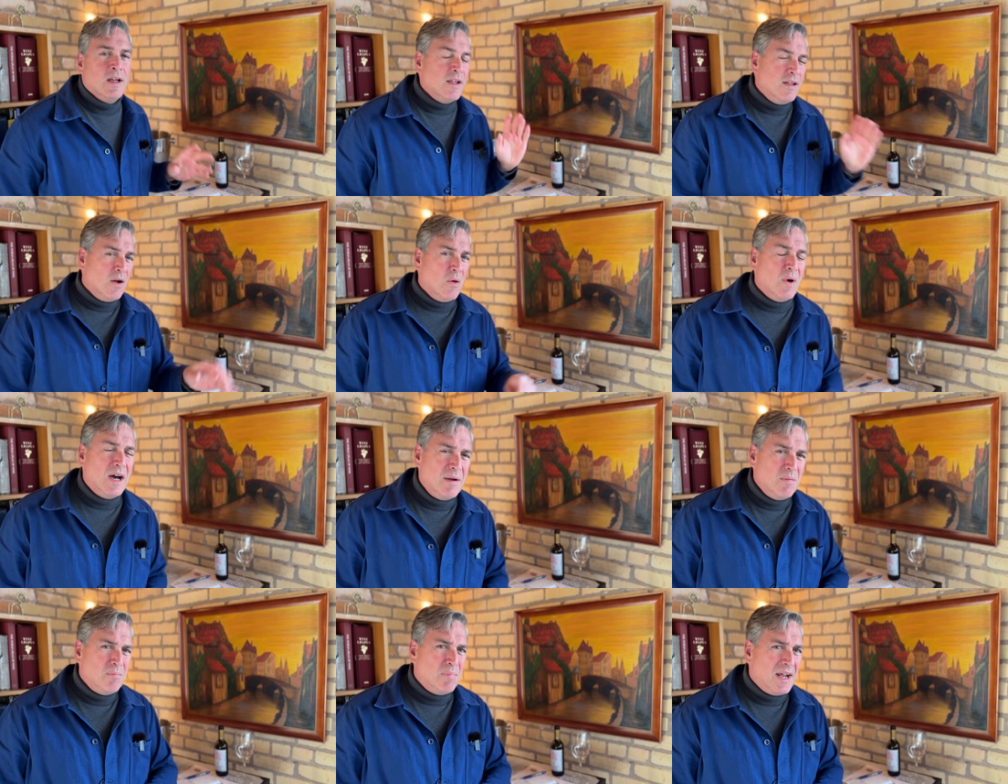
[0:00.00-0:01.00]
You know
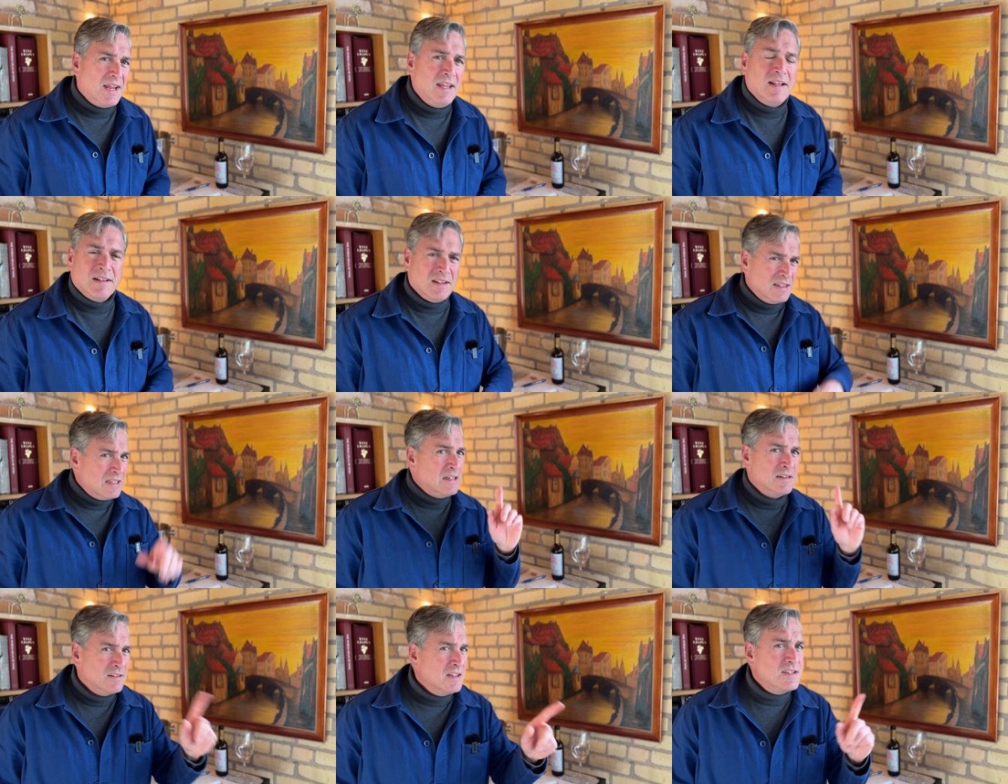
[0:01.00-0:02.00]
what, buddy?
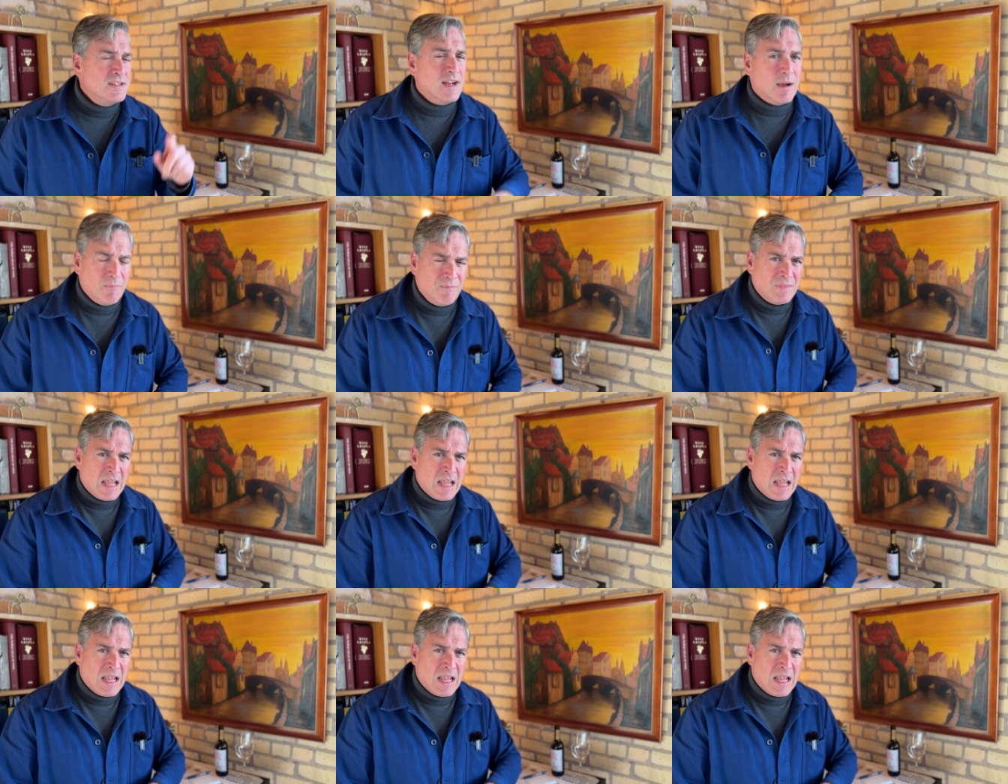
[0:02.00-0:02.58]
Listen up.